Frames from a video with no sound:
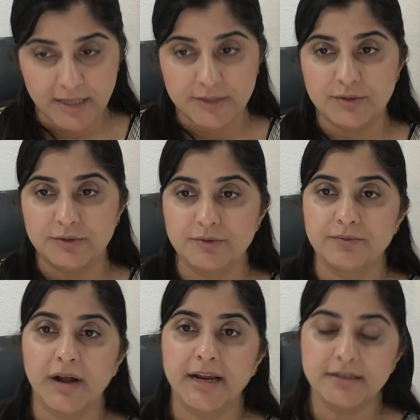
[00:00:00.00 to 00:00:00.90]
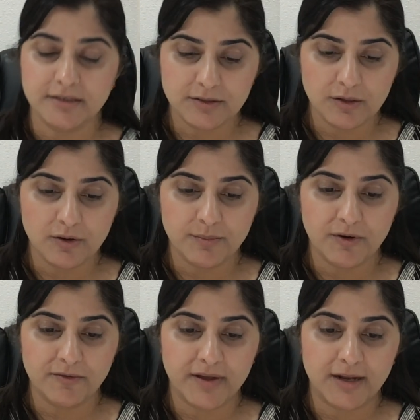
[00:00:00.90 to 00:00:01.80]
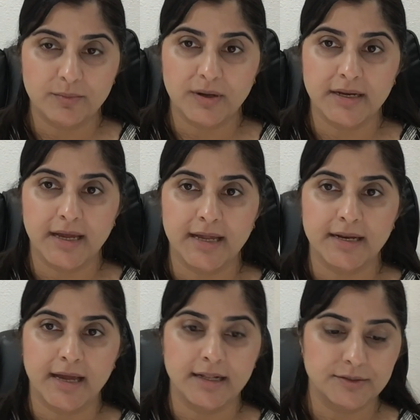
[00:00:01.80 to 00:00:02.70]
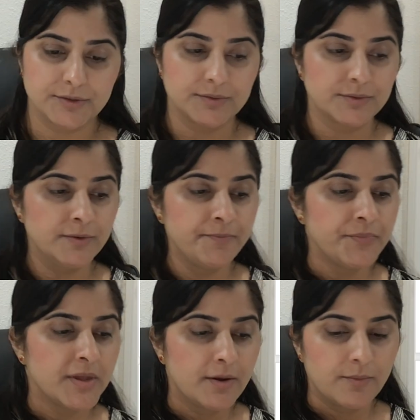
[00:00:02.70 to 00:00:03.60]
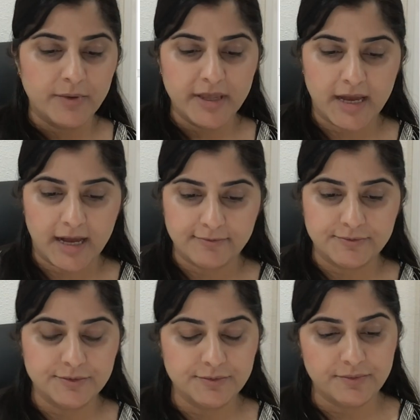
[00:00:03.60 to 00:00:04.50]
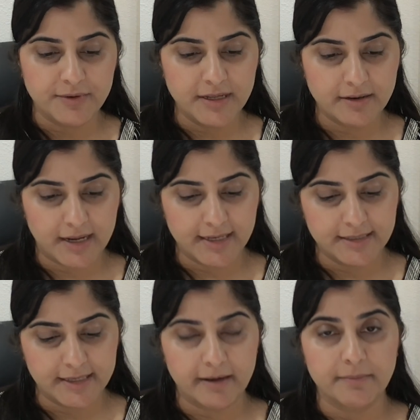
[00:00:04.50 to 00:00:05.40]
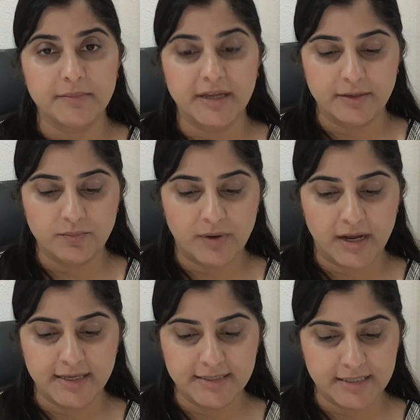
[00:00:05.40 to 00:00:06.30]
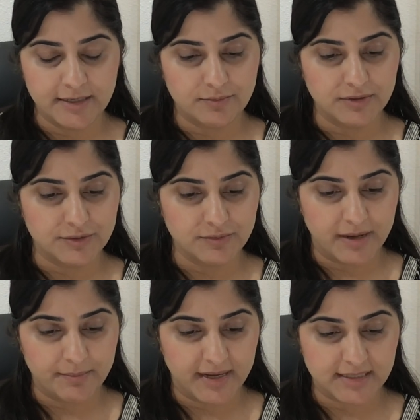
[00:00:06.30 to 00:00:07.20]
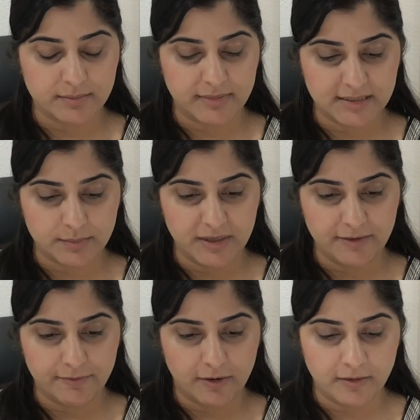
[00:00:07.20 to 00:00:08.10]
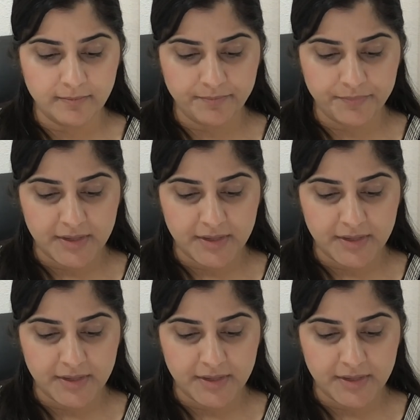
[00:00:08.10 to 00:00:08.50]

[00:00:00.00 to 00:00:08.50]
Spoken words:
So to find the slope of L1 and L2, we have to rewrite them in y is equal to mx plus b form.